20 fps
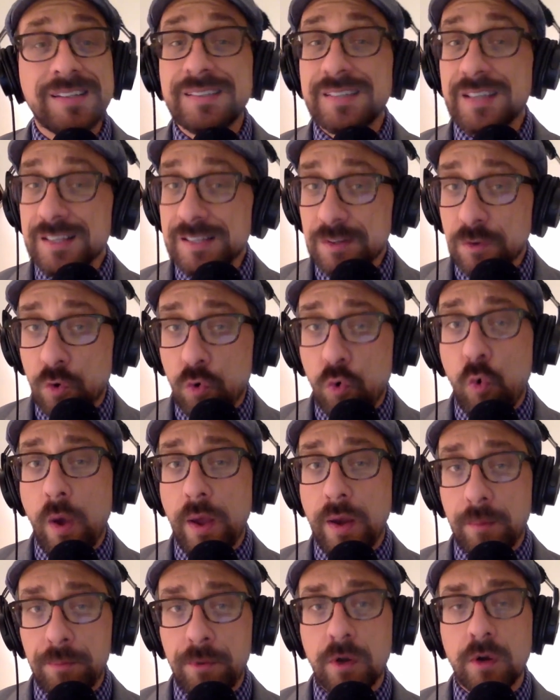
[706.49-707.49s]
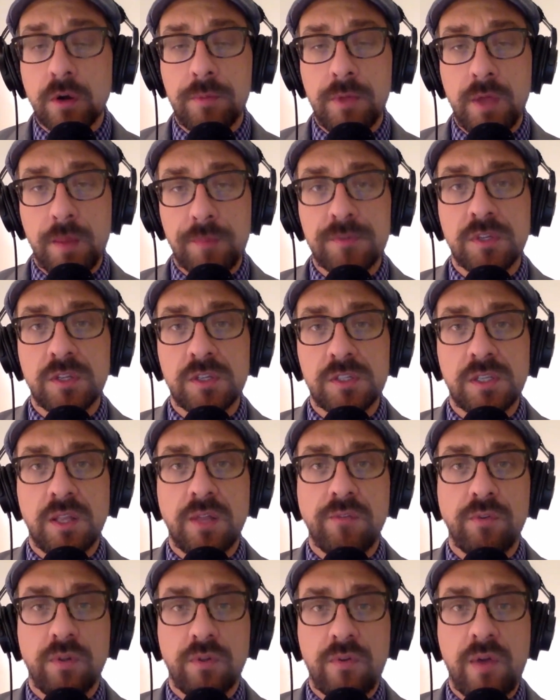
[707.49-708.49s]
doesn't quite appear to be up to this
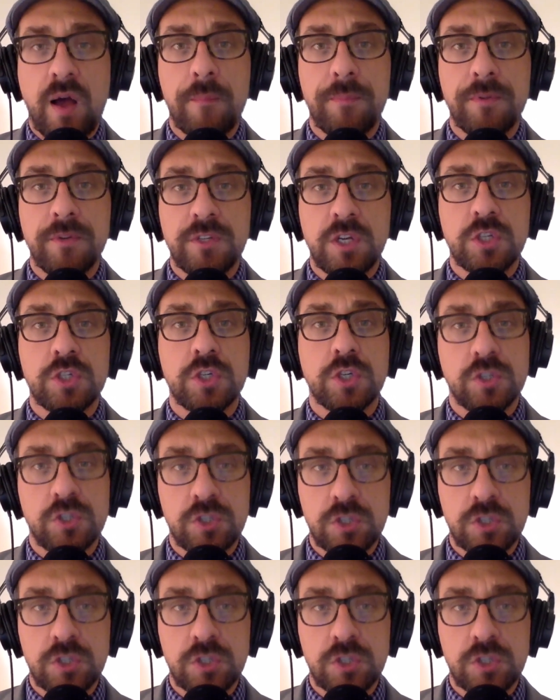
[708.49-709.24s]
level of competition.